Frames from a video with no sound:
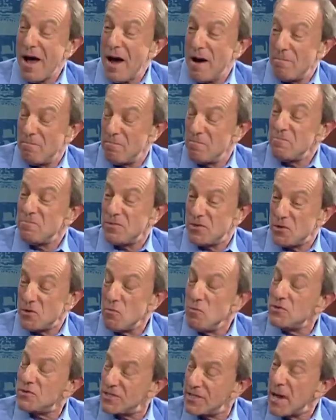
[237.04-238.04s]
I'm
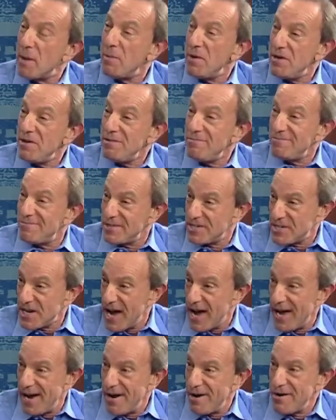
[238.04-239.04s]

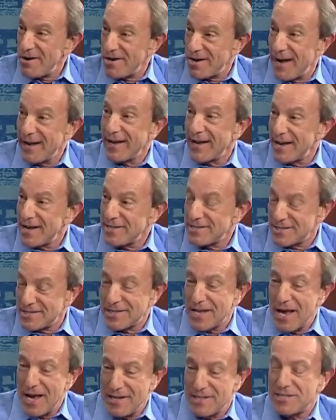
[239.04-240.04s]
semi-retired, I guess.
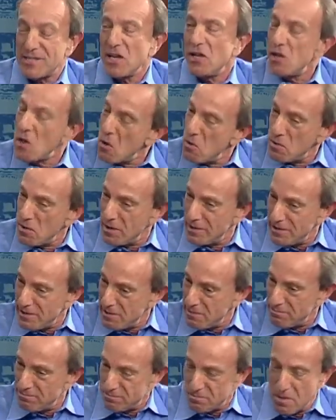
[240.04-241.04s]
I still own a
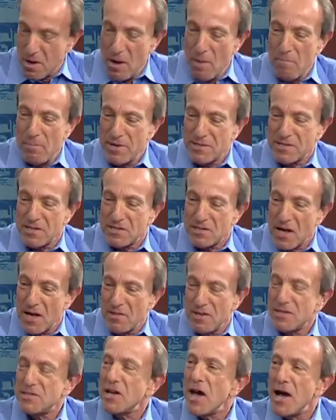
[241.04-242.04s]
little uh, business
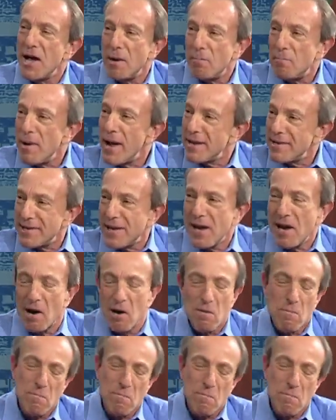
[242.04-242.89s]
on the side, a pet care